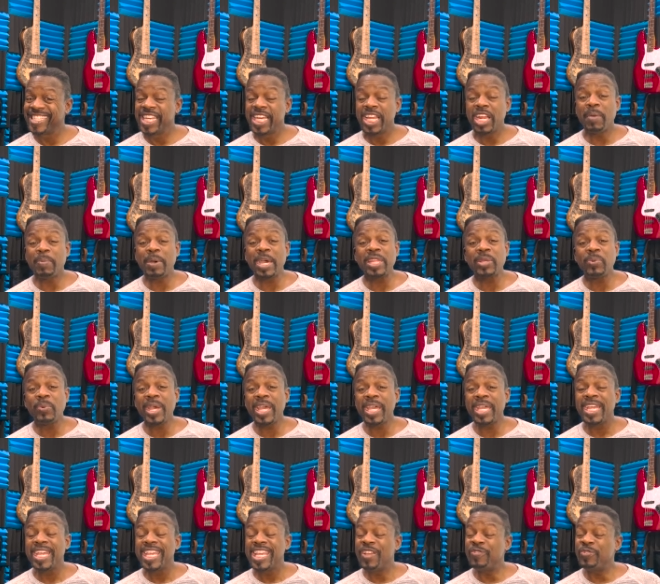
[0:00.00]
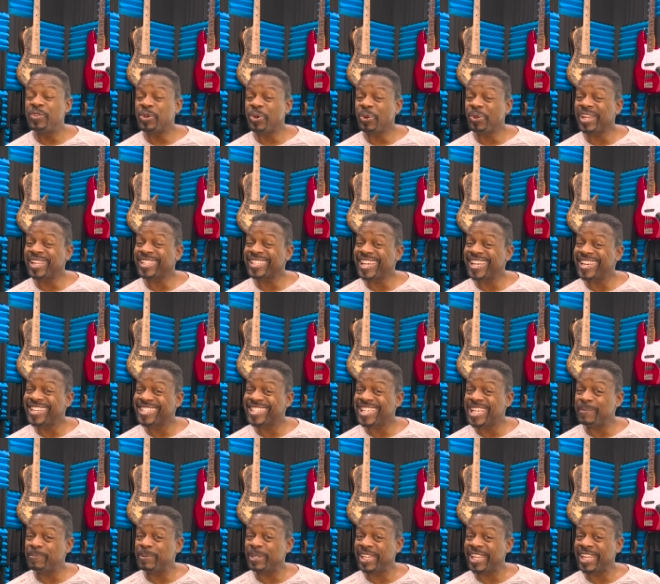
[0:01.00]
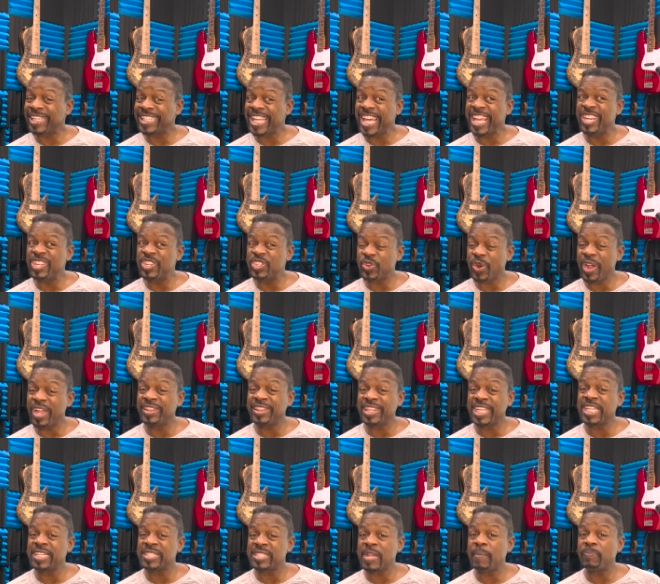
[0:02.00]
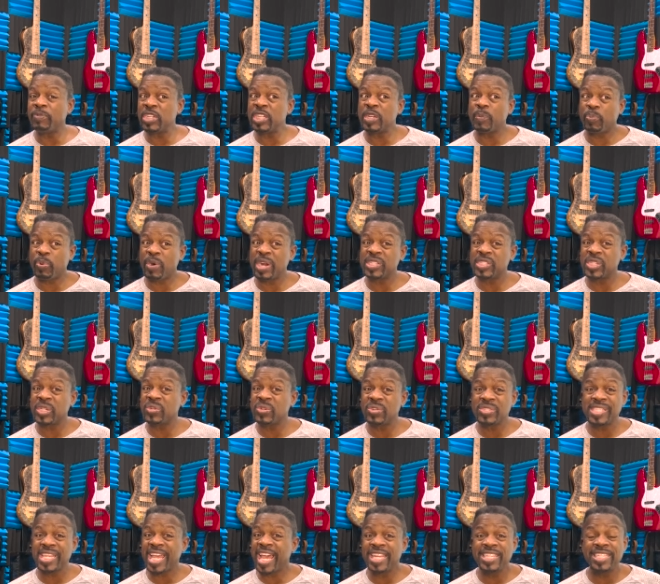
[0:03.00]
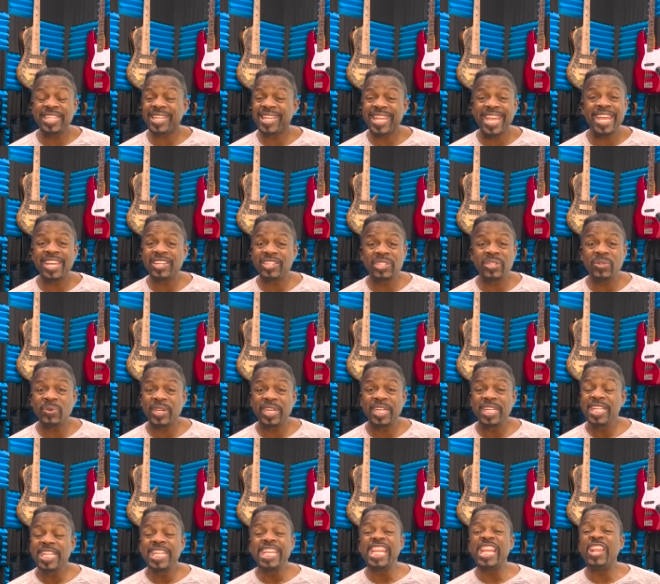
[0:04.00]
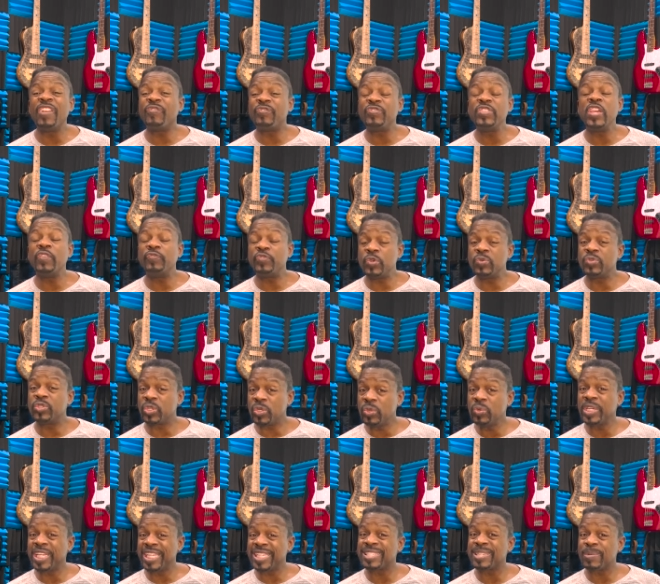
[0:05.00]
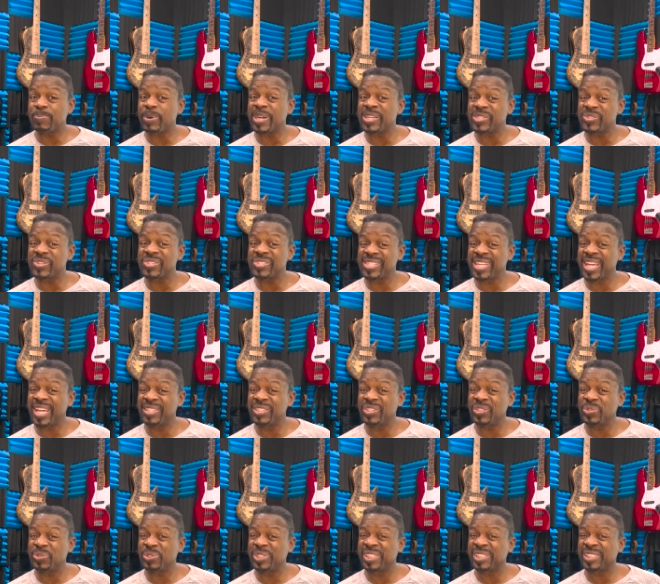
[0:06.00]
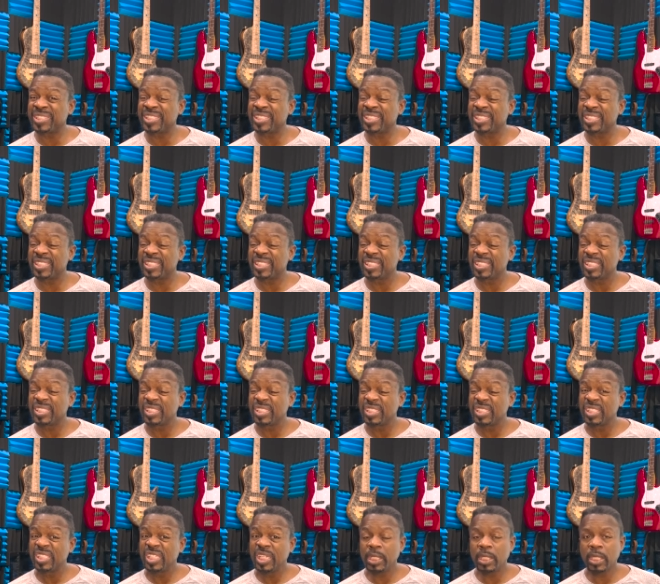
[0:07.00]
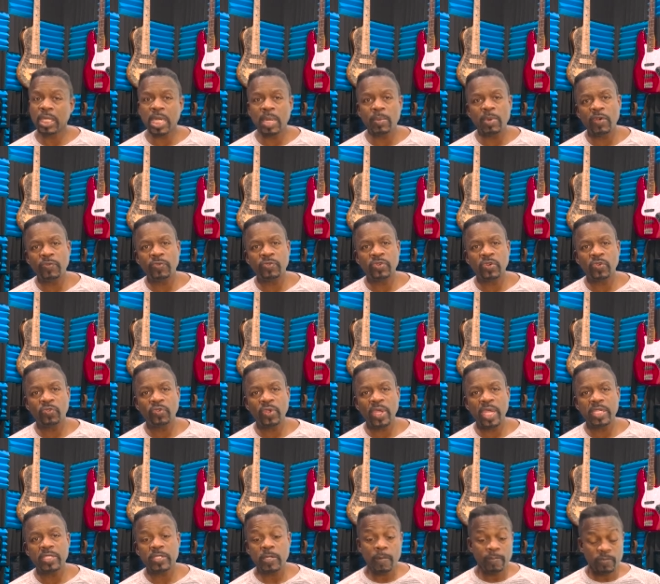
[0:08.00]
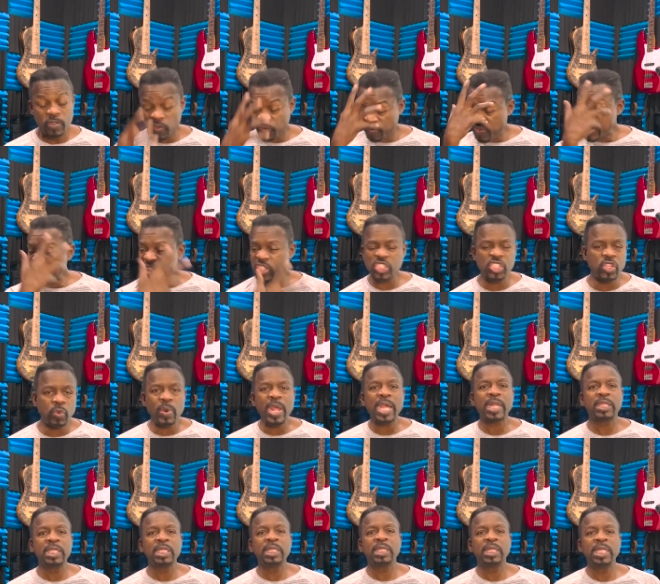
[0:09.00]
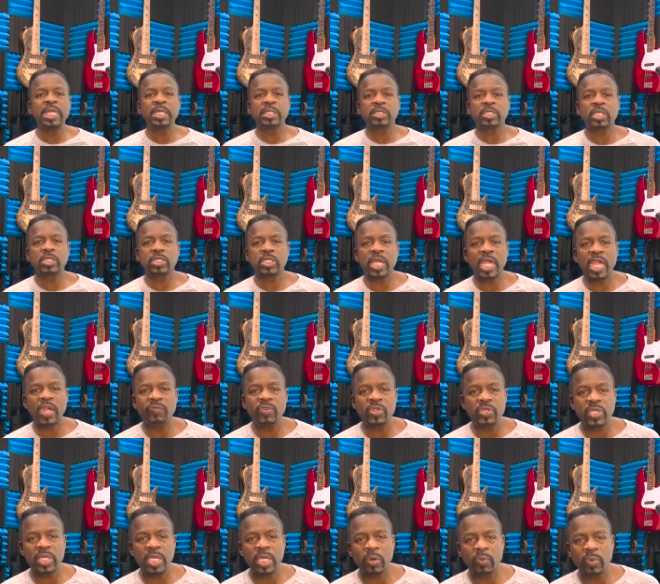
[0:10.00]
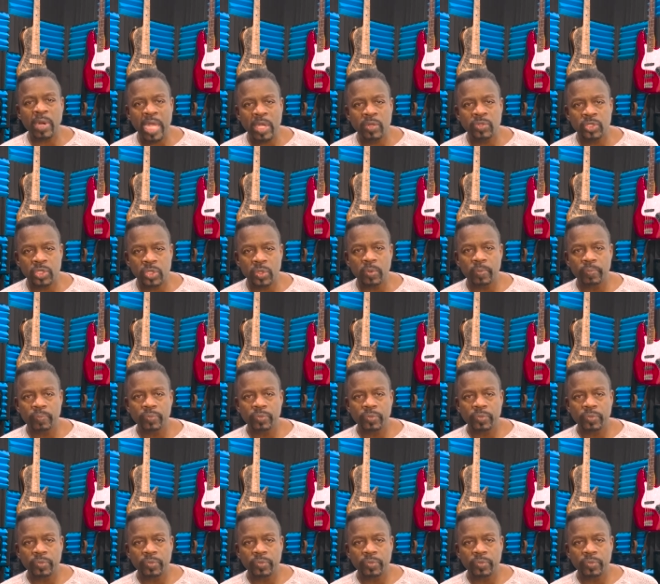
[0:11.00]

Now, by the way, if you go like that and keep it like that and you try and think of something depressing or sad, you can't do it. If, if you do get depressed or sad, you'll go like this and it'll come off of your face. Your face is directly linked to everything around you.